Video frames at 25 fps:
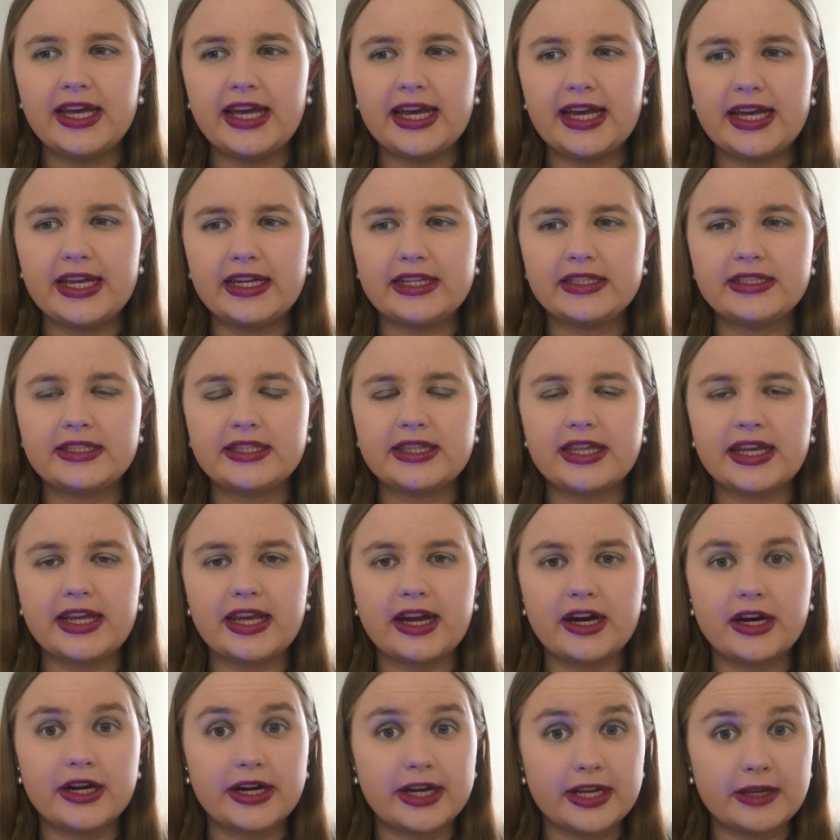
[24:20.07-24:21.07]
and they
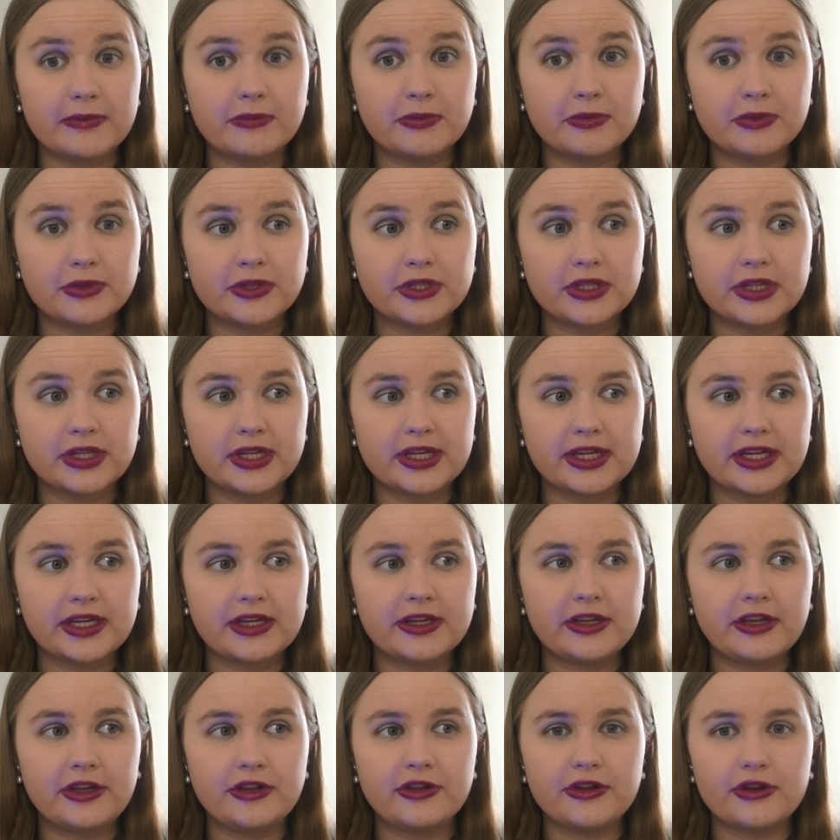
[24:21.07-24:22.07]
are able to
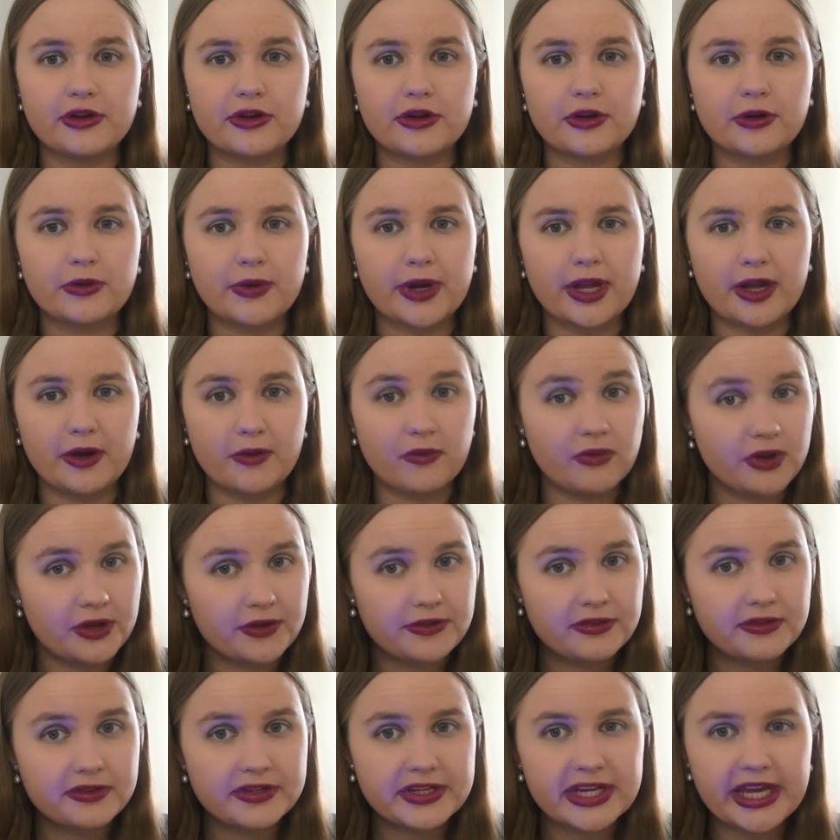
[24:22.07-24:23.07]
like, you know, create
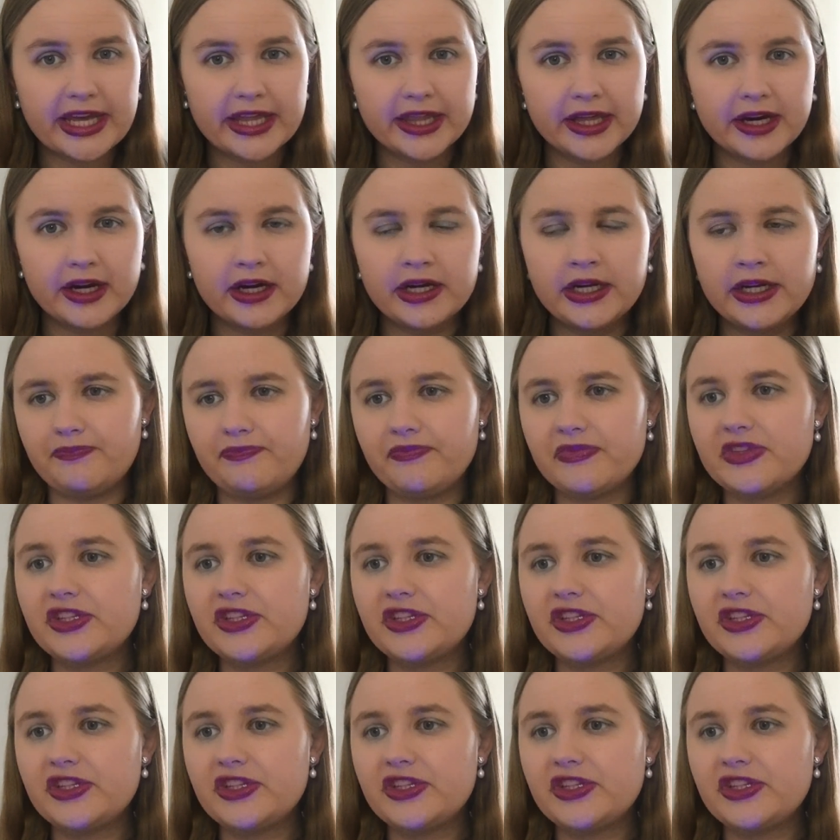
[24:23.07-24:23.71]
wealth together.